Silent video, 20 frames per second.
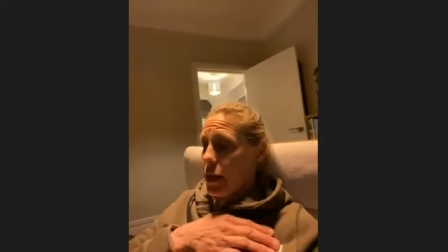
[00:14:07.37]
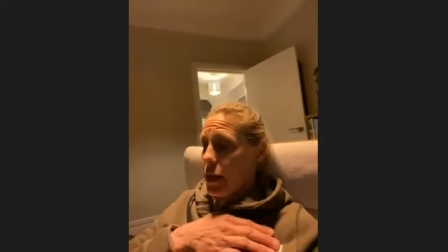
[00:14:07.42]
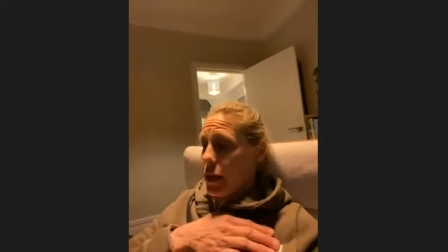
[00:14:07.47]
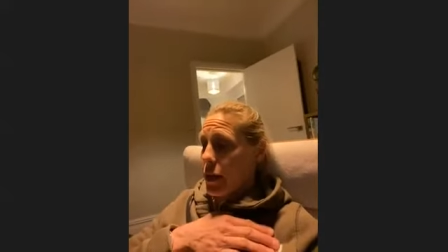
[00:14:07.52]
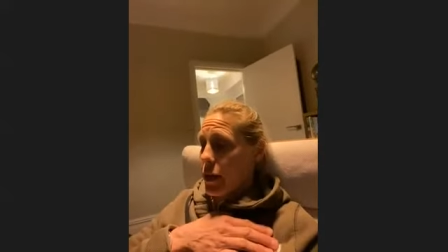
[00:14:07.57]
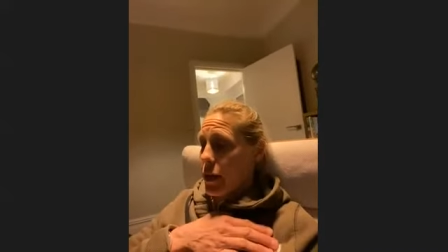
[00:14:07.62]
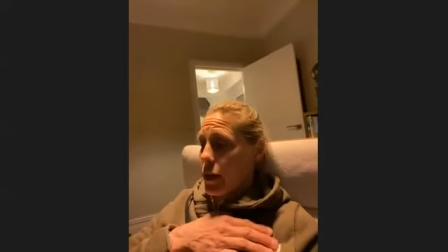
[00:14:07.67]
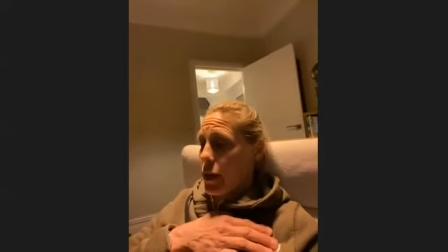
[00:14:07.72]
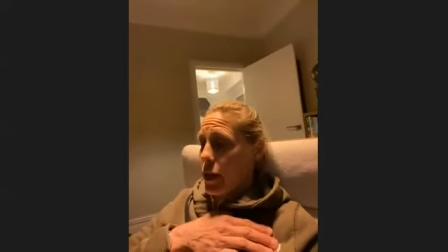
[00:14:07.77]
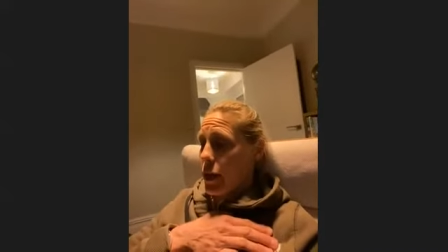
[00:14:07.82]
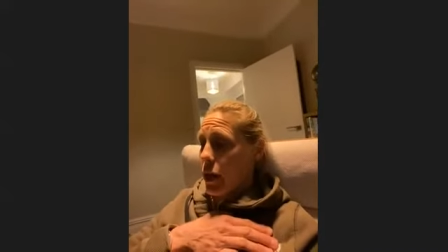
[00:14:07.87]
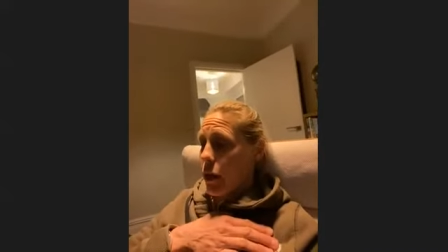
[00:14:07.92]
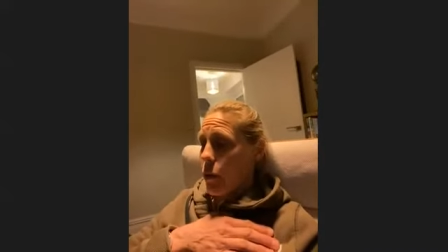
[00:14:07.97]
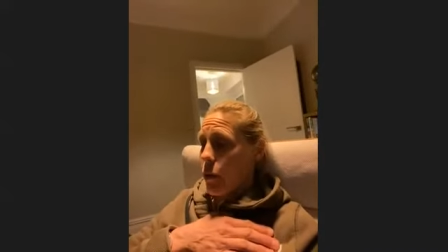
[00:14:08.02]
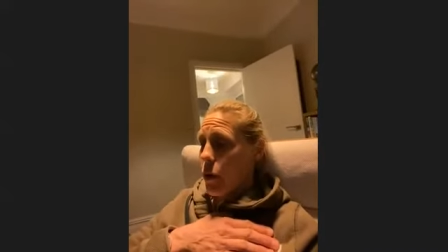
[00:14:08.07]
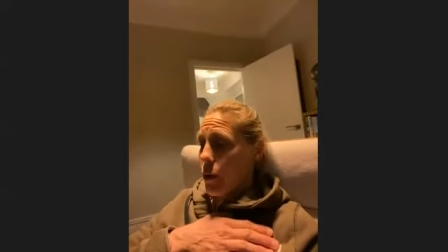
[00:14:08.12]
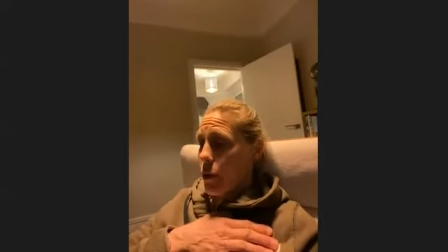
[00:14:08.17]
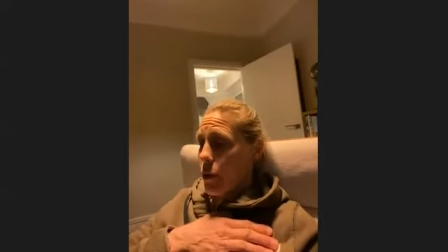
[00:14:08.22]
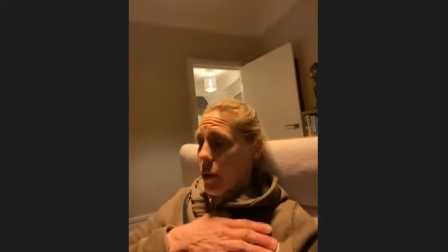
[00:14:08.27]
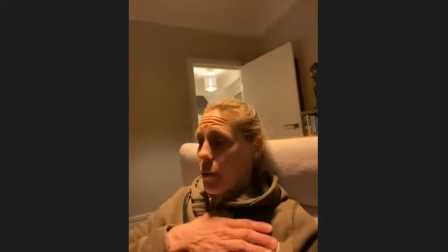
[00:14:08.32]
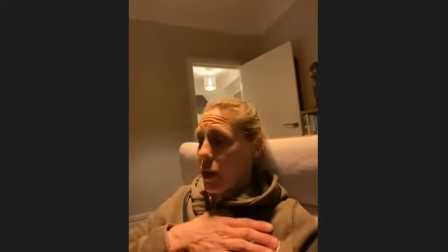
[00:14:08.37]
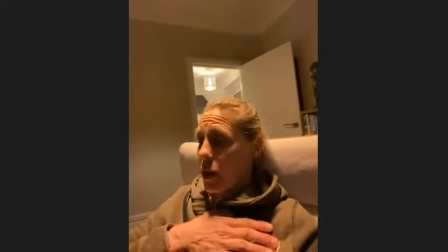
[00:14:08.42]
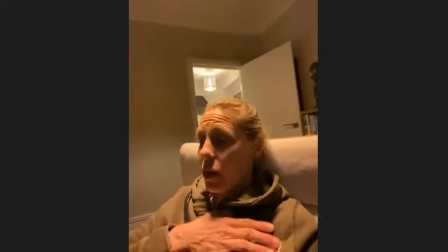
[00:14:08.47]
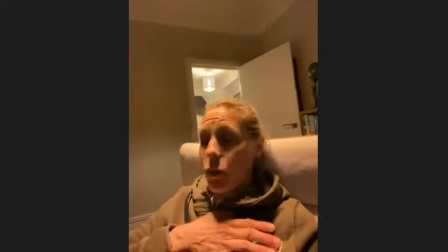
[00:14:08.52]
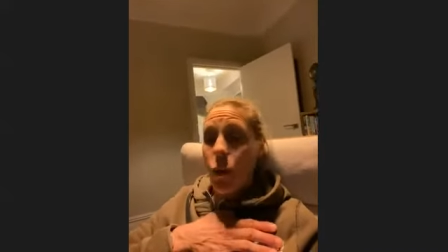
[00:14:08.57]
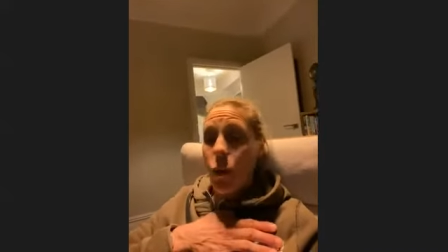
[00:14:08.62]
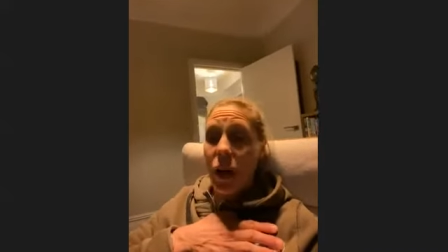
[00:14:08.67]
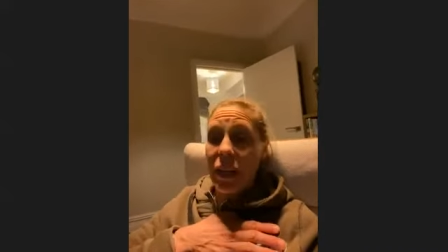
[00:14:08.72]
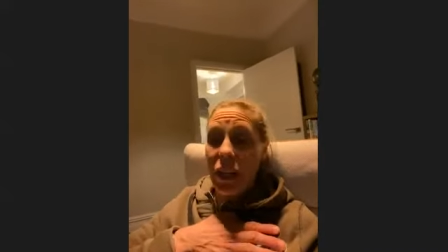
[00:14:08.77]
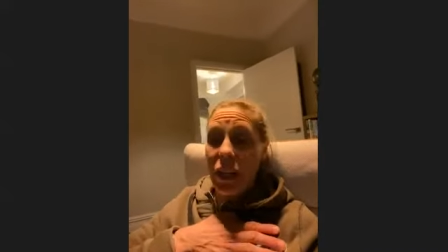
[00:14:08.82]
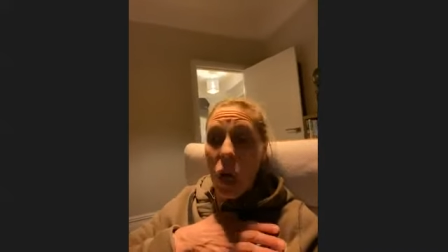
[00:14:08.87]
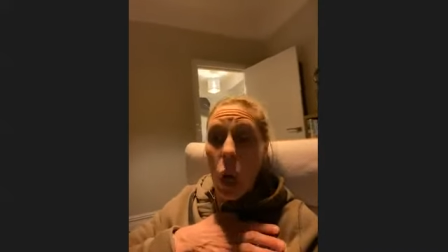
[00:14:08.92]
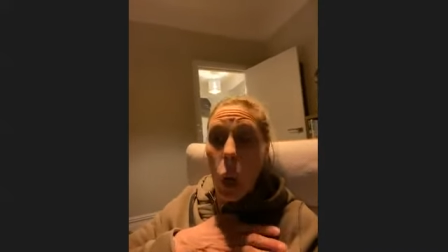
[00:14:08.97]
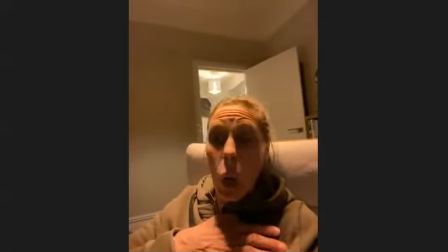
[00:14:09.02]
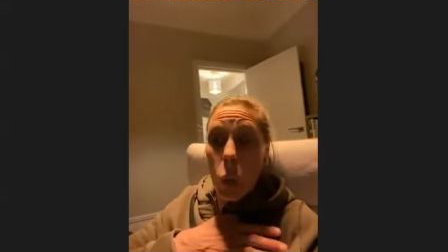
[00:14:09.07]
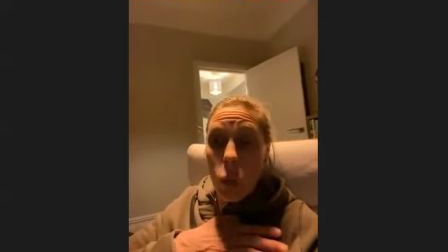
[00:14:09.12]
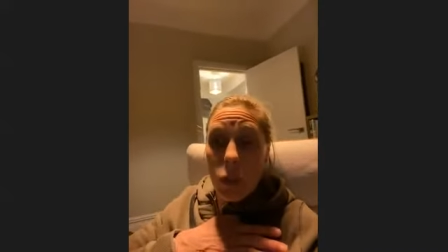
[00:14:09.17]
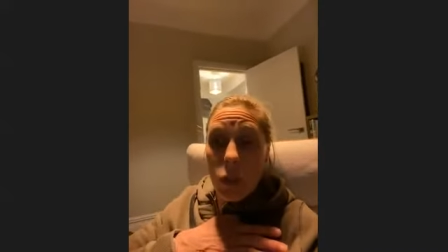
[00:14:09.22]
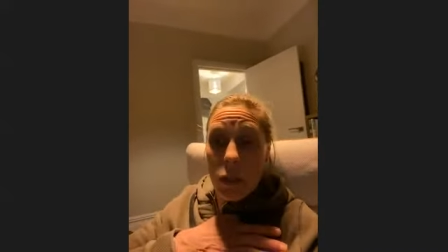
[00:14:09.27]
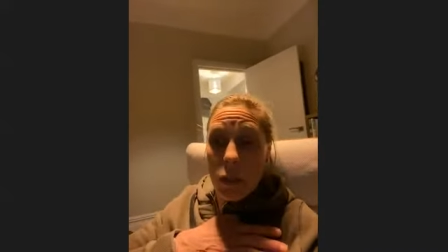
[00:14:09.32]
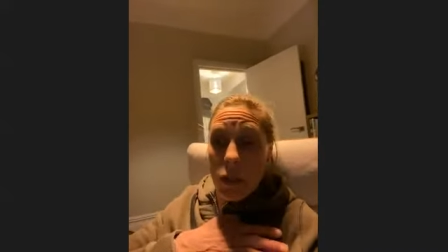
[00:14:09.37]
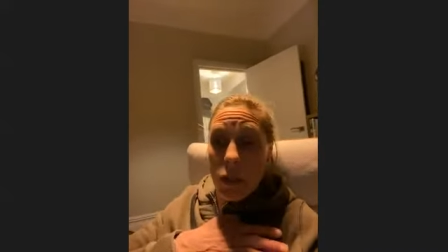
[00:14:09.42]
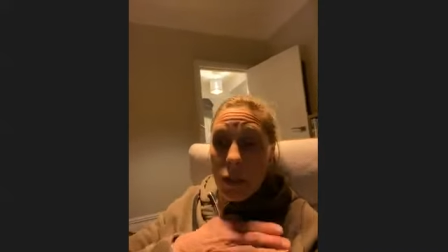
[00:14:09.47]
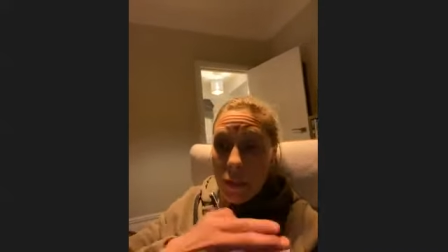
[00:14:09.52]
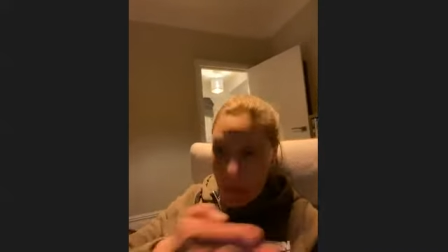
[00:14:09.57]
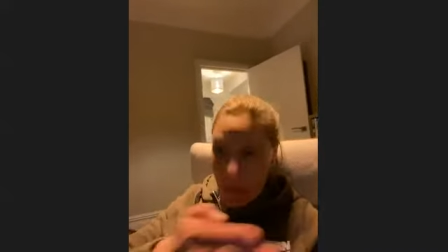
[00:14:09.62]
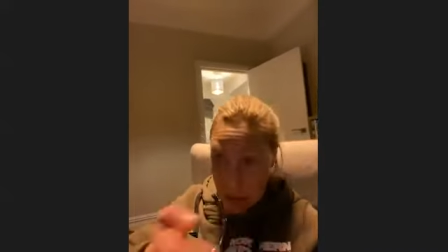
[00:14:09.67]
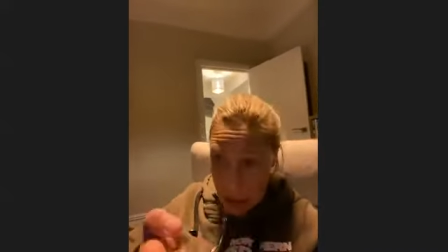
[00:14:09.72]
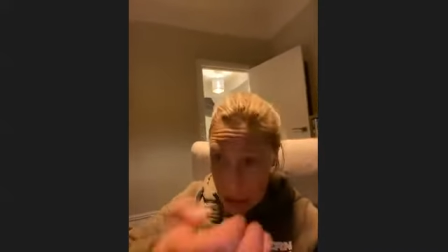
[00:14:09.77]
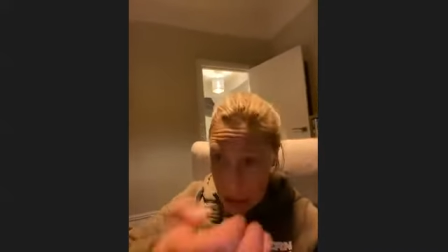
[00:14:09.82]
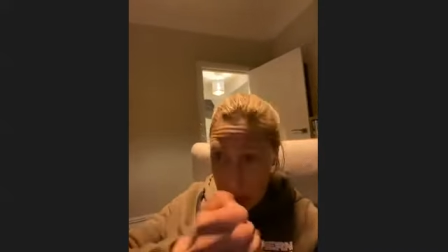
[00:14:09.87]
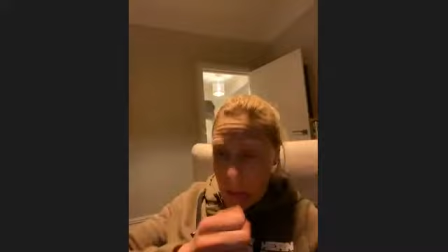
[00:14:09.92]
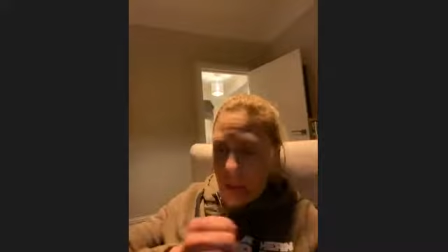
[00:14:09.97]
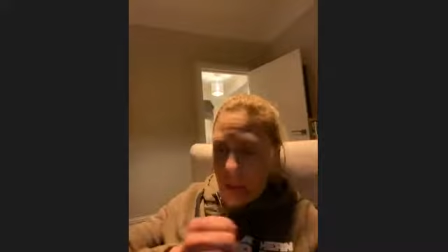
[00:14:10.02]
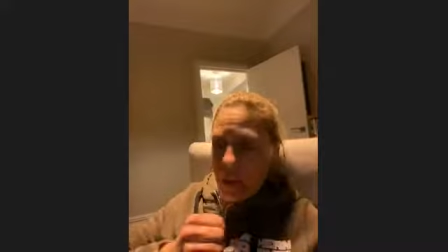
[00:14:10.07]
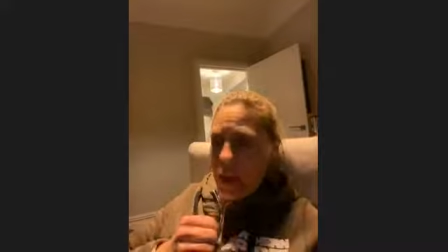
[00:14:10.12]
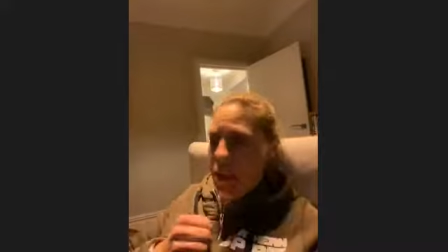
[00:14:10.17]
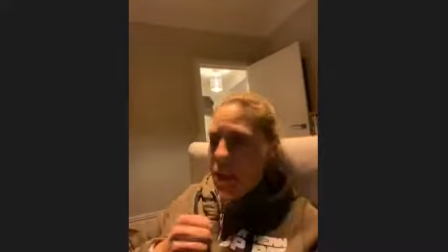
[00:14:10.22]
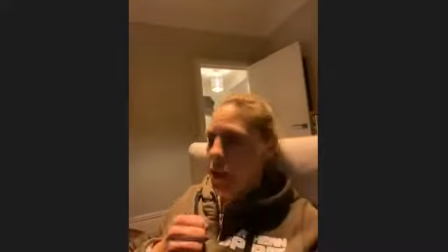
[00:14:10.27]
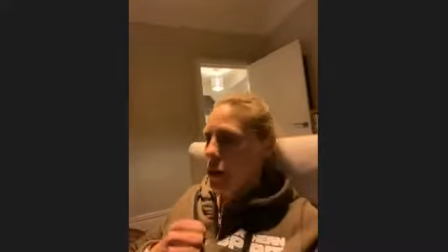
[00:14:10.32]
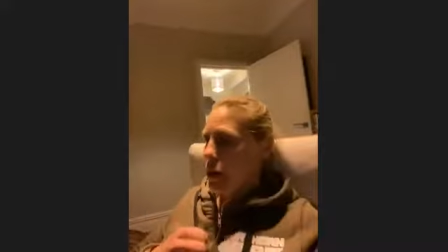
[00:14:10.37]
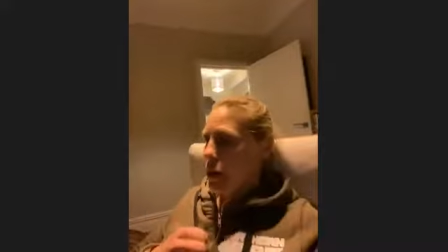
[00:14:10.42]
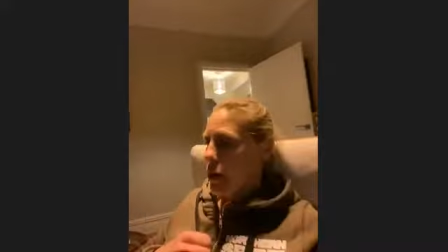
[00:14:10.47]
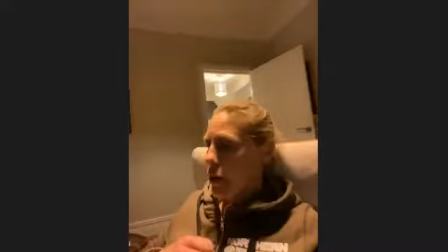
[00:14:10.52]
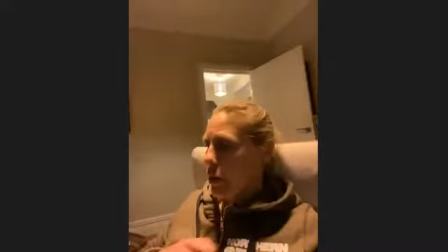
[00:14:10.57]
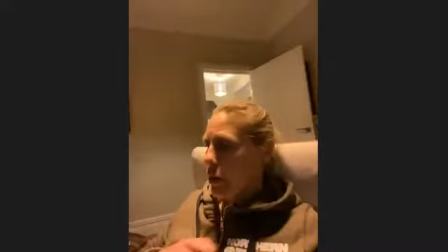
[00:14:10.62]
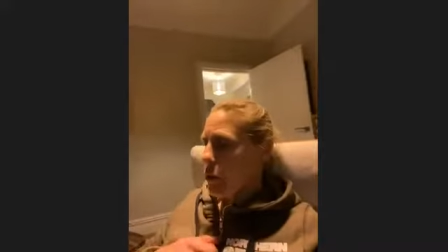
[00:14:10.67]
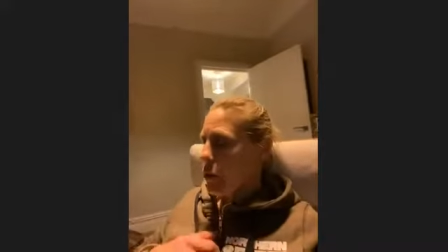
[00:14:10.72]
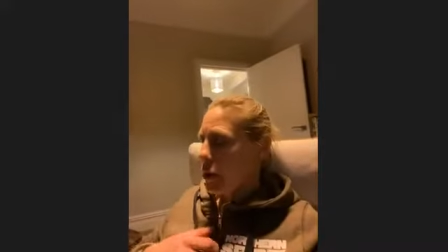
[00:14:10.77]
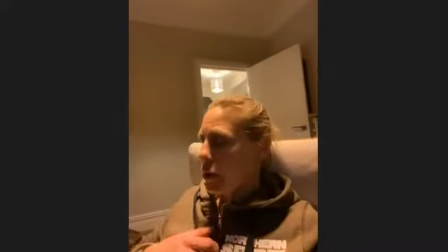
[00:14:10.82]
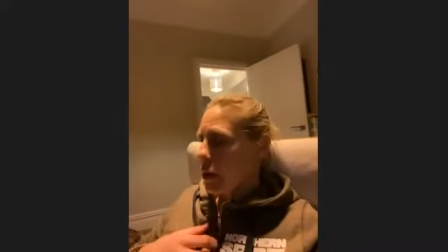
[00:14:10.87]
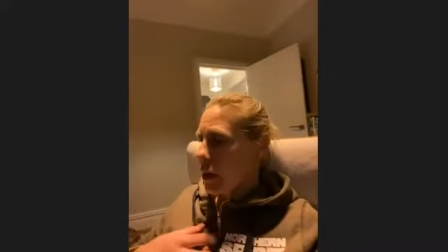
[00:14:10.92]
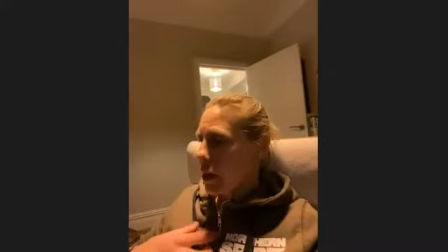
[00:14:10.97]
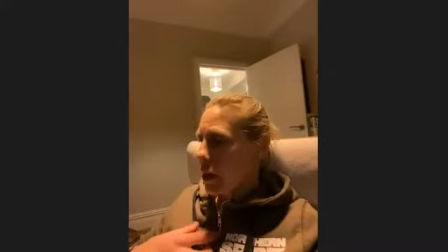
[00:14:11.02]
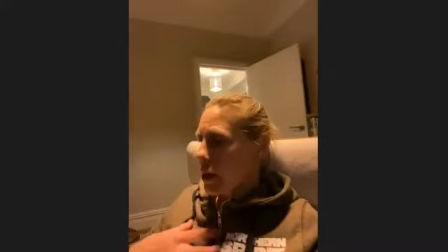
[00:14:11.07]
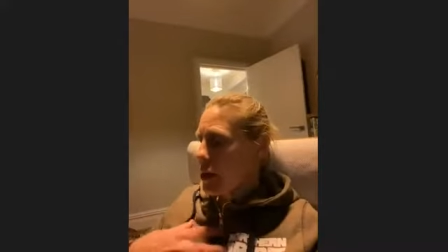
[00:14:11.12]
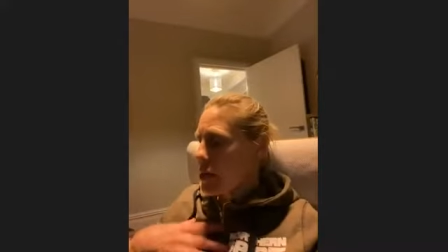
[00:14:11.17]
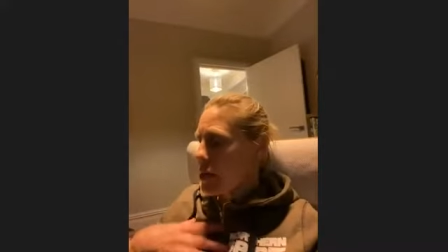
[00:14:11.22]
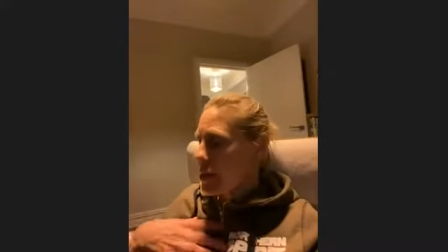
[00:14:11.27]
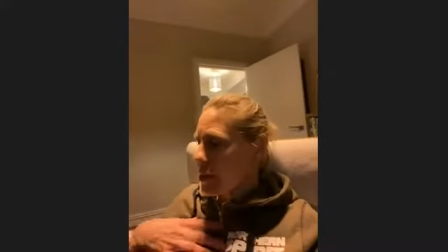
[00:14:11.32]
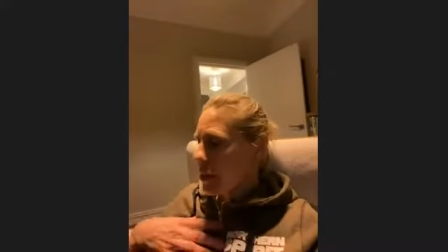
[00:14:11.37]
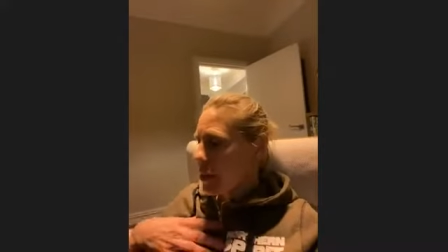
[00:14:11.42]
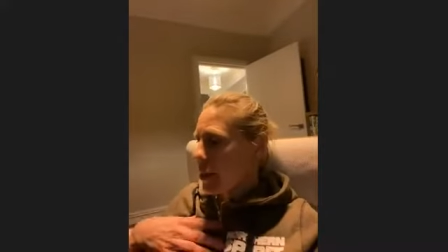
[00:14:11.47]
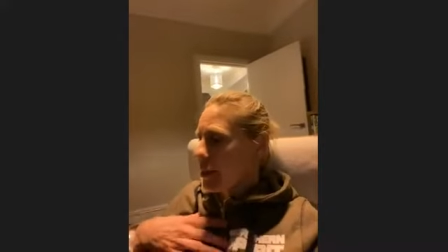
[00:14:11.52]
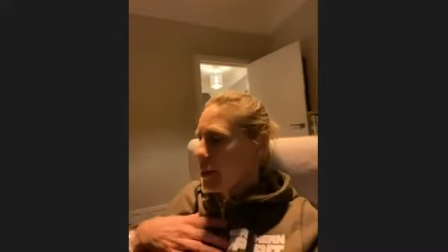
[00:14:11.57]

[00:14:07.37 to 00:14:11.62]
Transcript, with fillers: you know, I'm, I'm quite older than you guys,